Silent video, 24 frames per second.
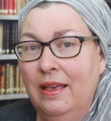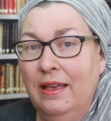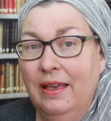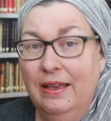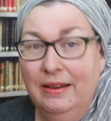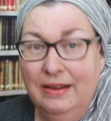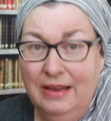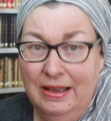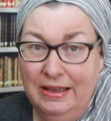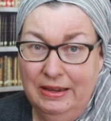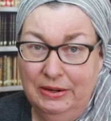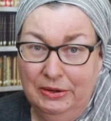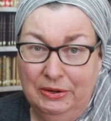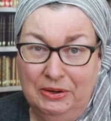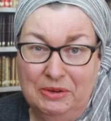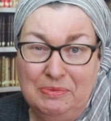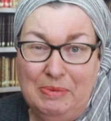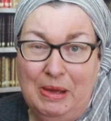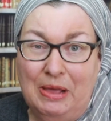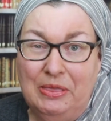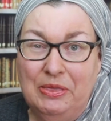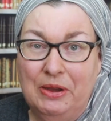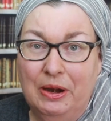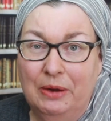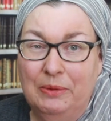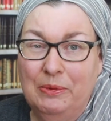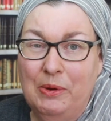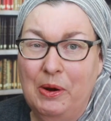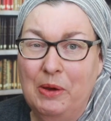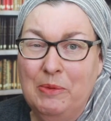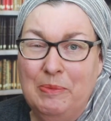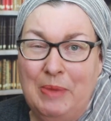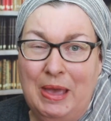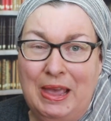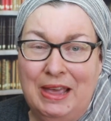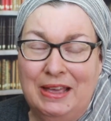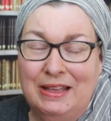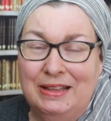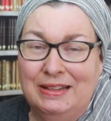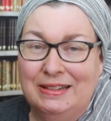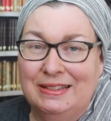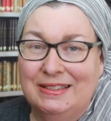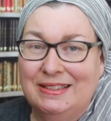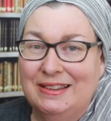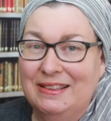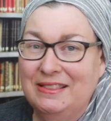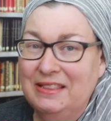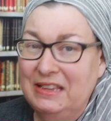and I'd heard about their
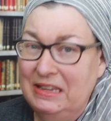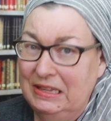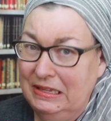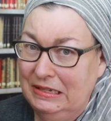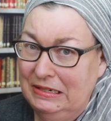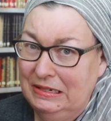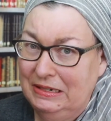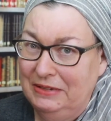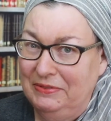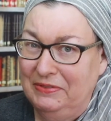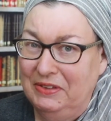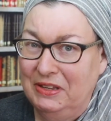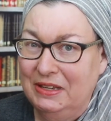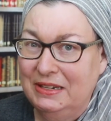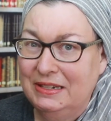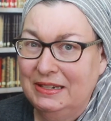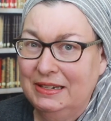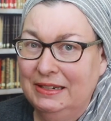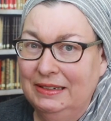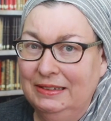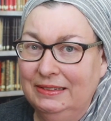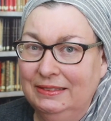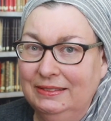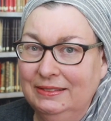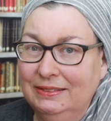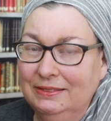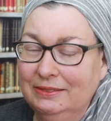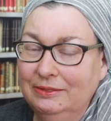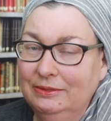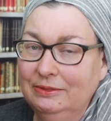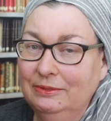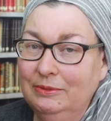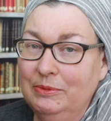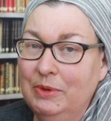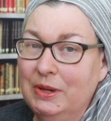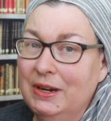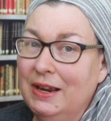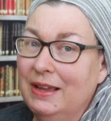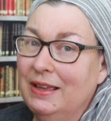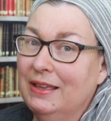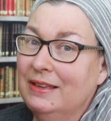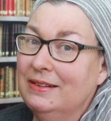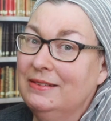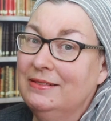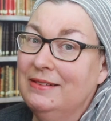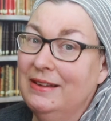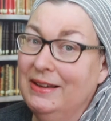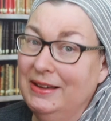romance and the end of it. What I
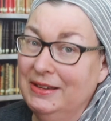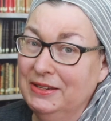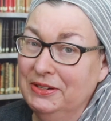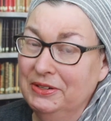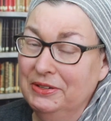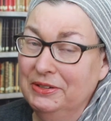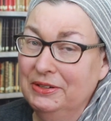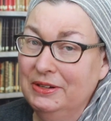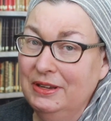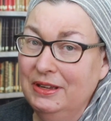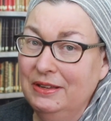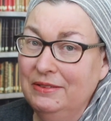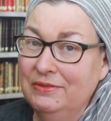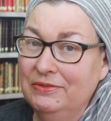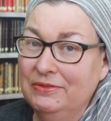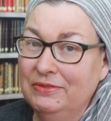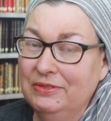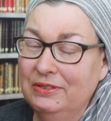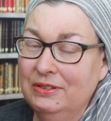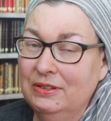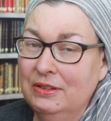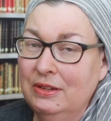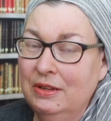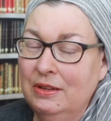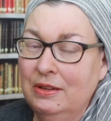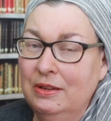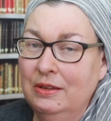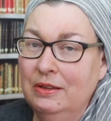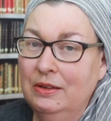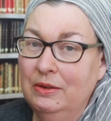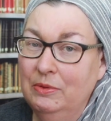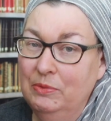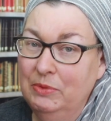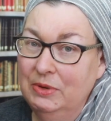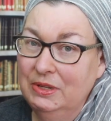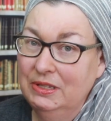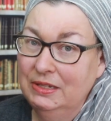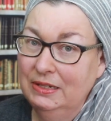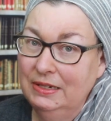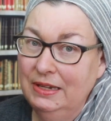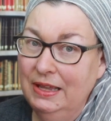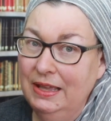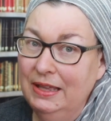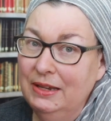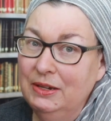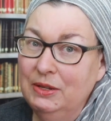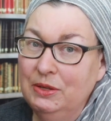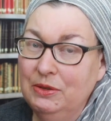had not heard of was
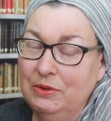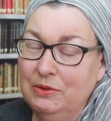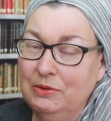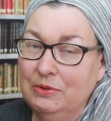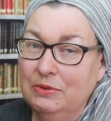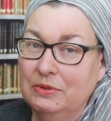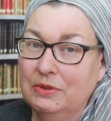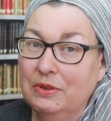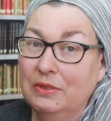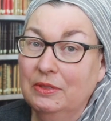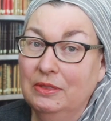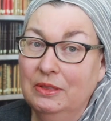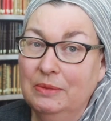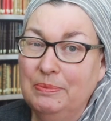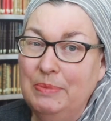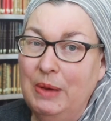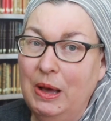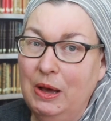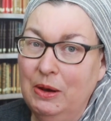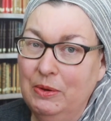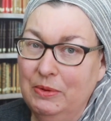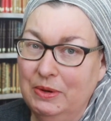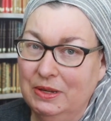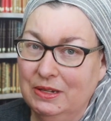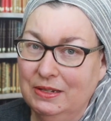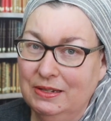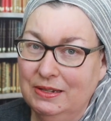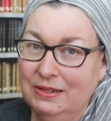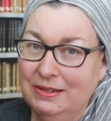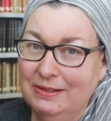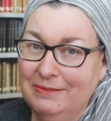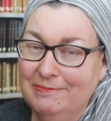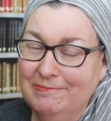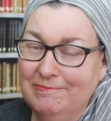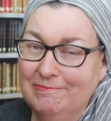Ted Hughes, the poet.